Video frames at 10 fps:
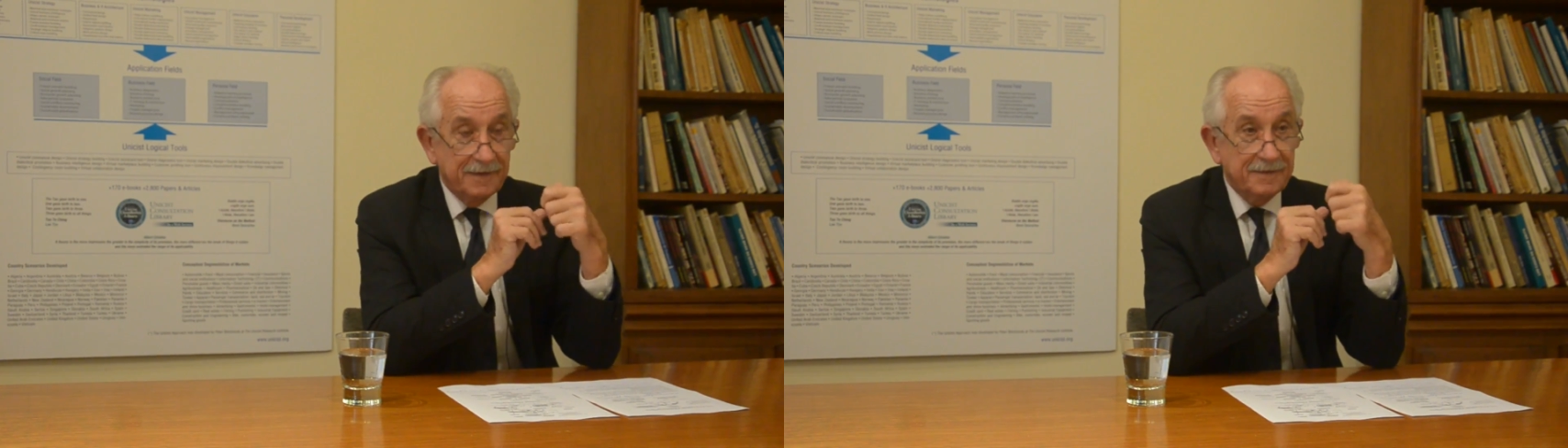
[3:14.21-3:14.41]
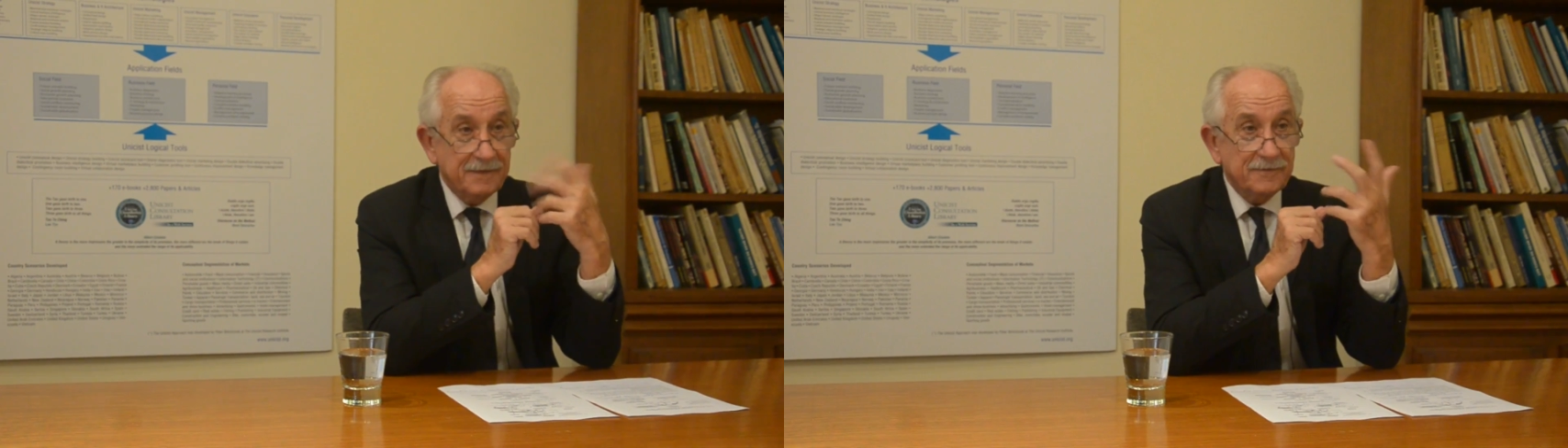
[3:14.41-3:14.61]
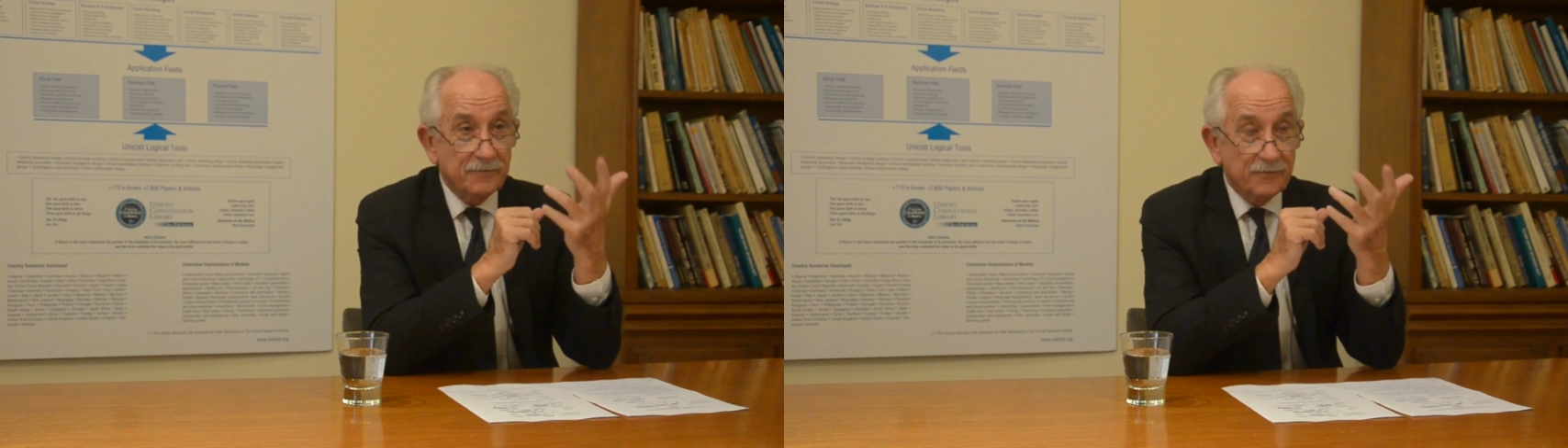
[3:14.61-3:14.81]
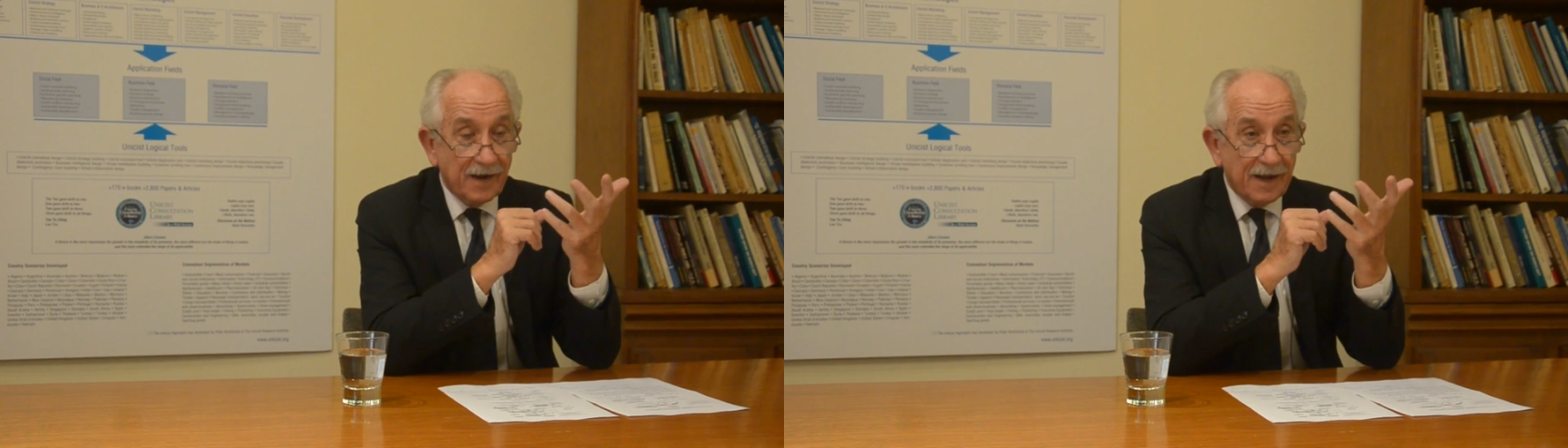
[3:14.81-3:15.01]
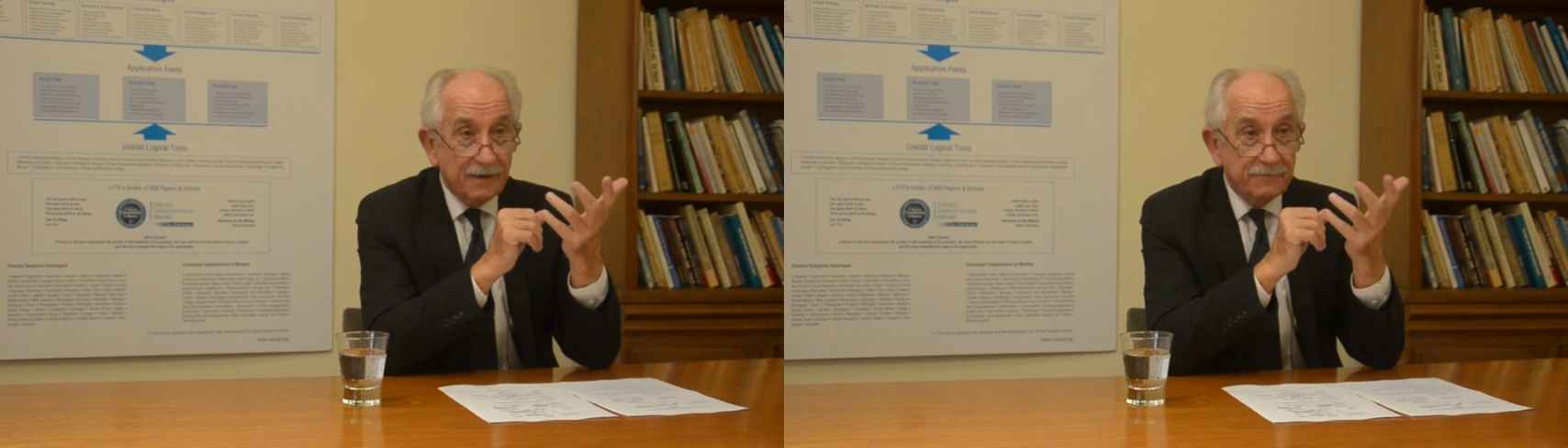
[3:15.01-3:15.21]
This
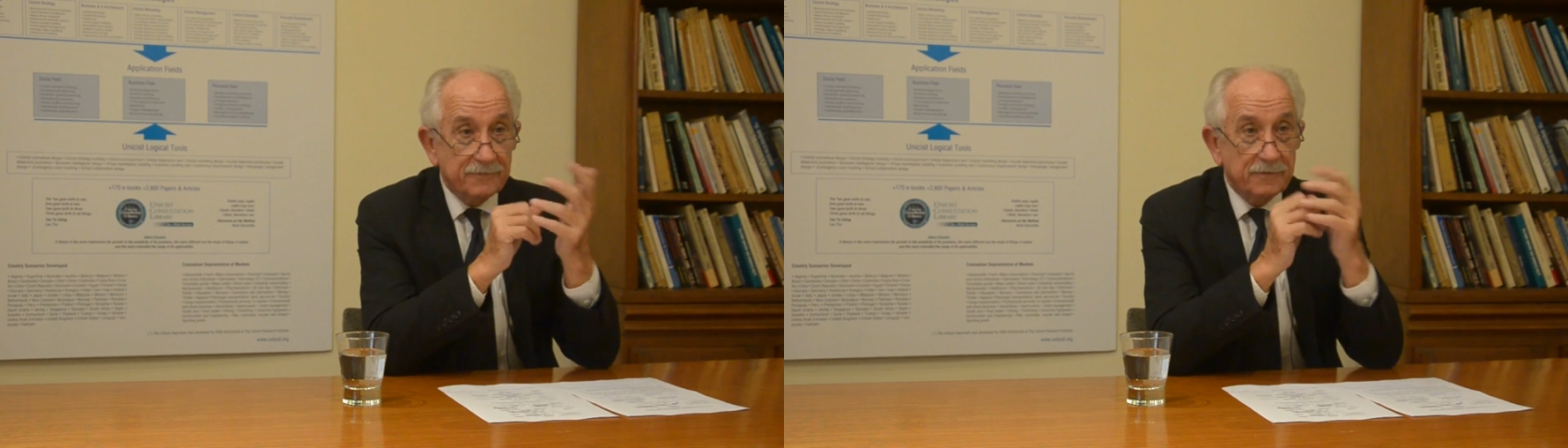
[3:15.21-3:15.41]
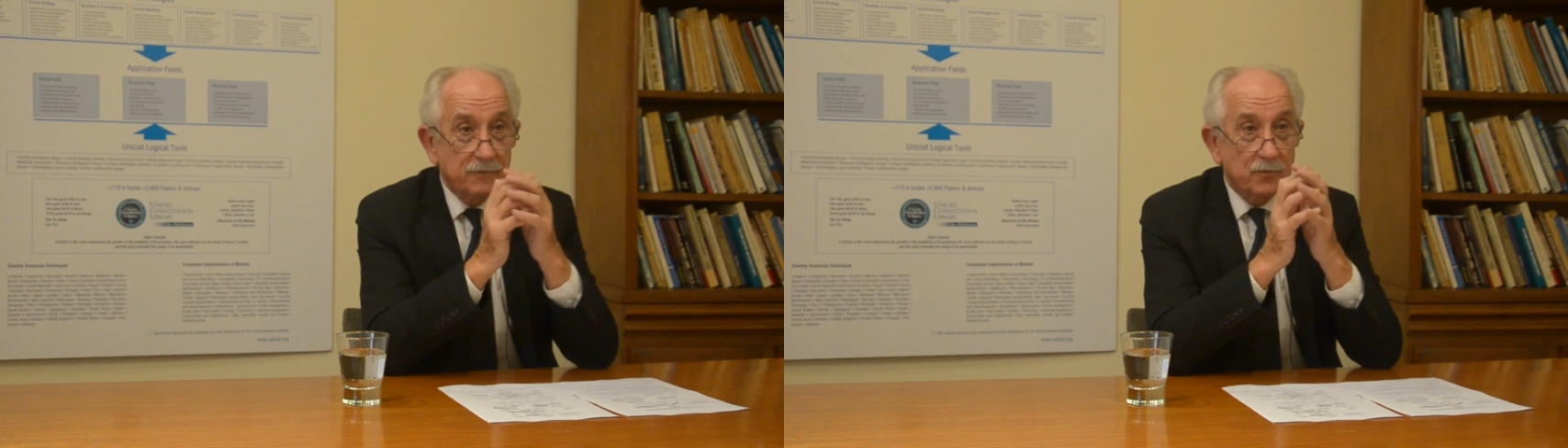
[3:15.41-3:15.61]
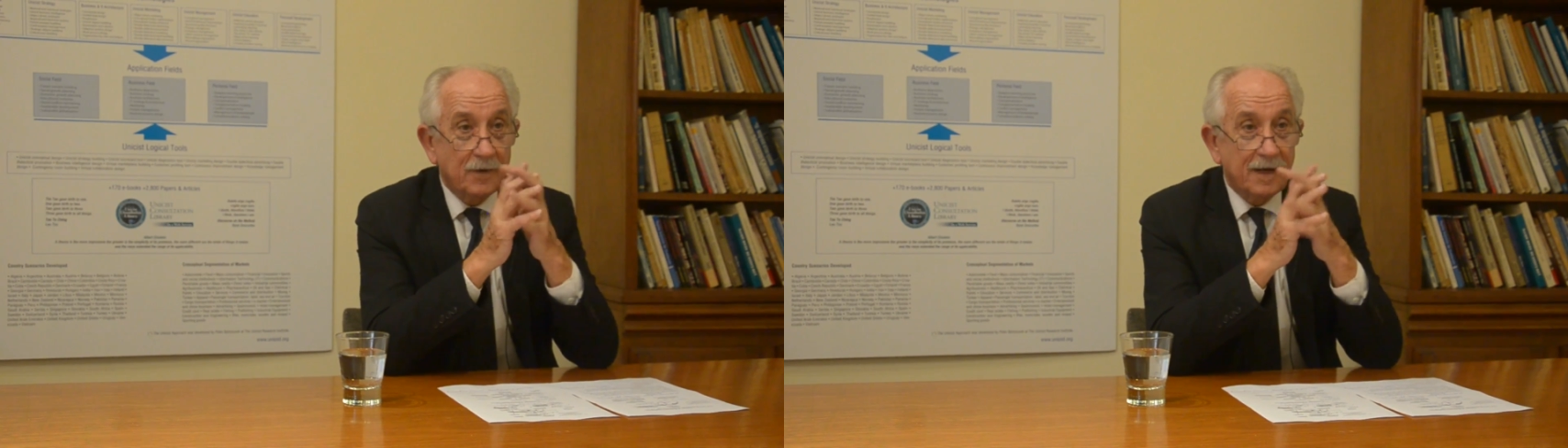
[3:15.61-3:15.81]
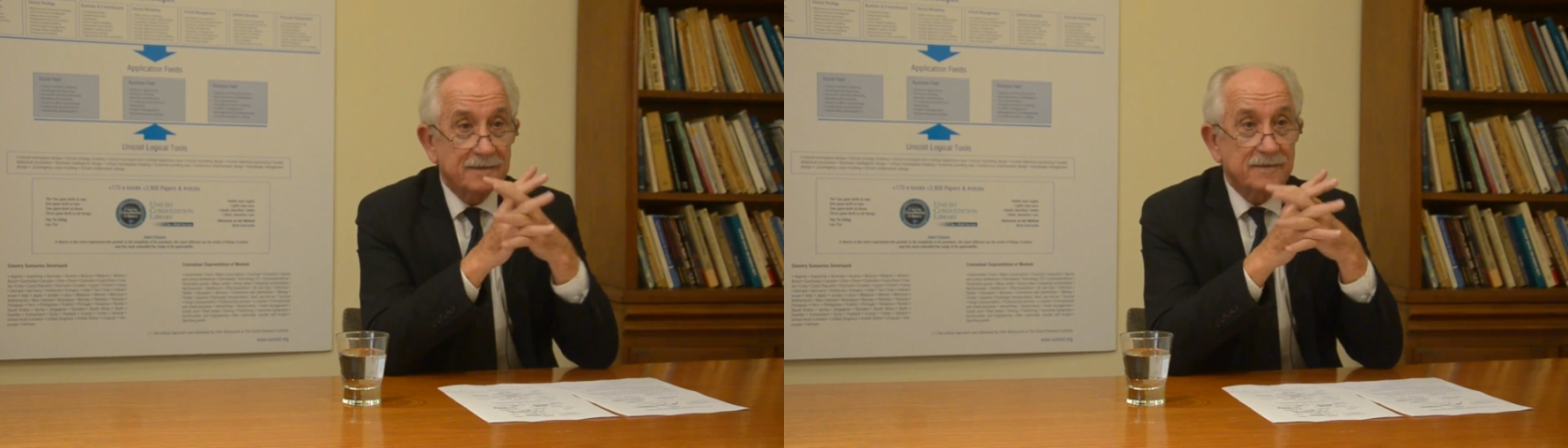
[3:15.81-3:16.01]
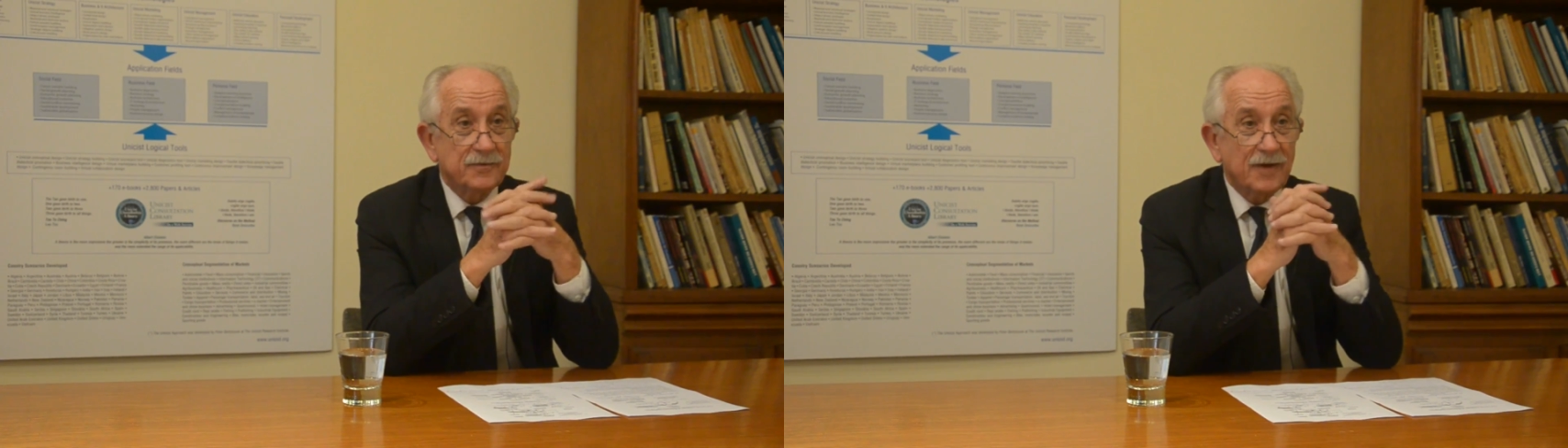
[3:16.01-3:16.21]
drives to a
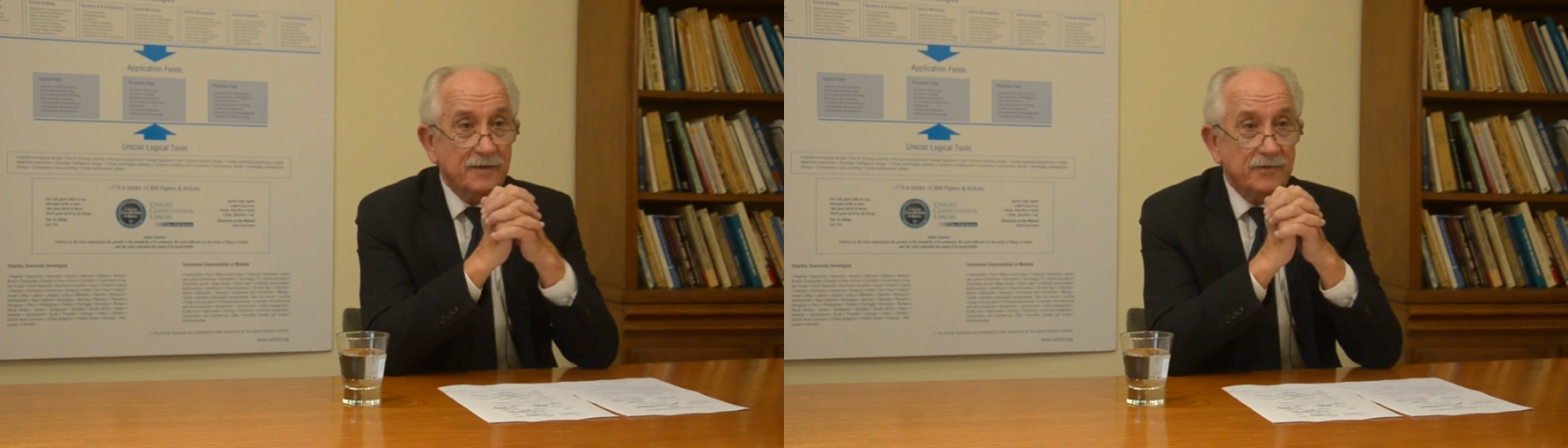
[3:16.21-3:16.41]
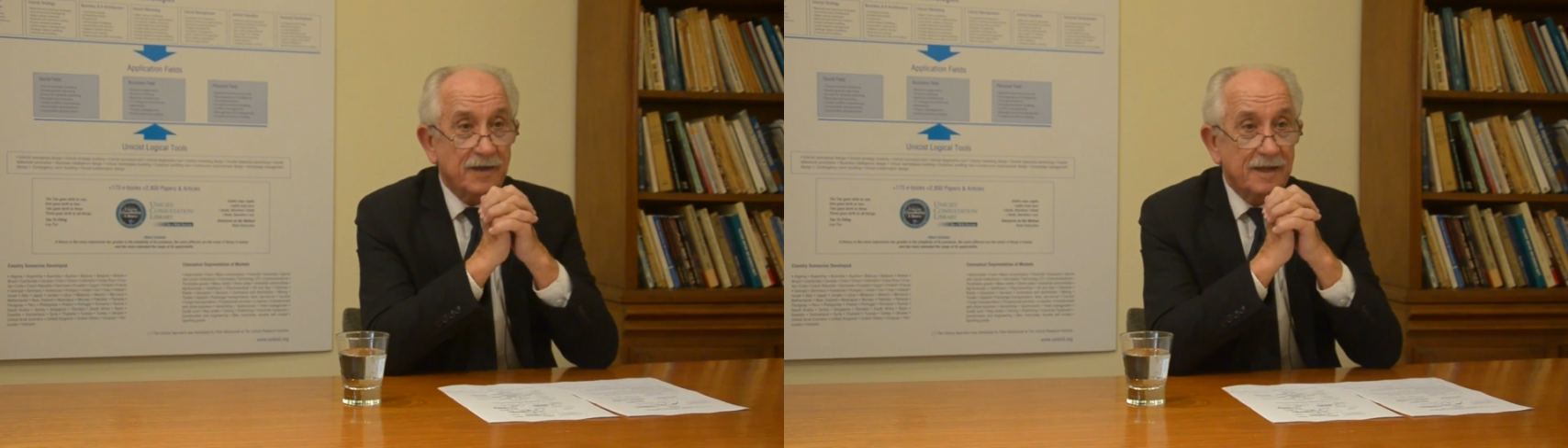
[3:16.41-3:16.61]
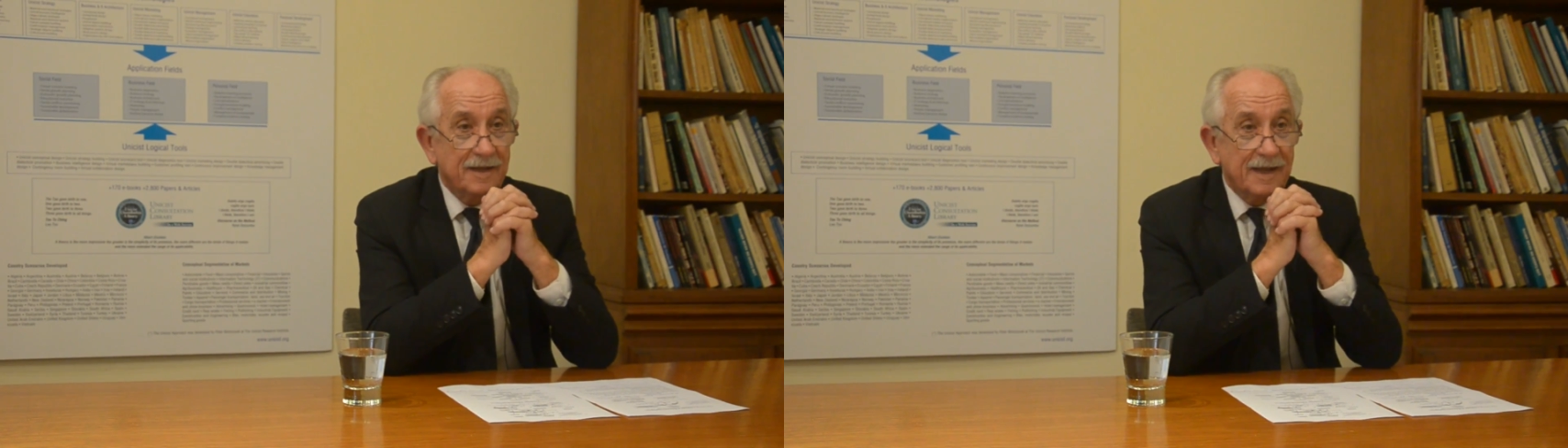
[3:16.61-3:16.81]
structural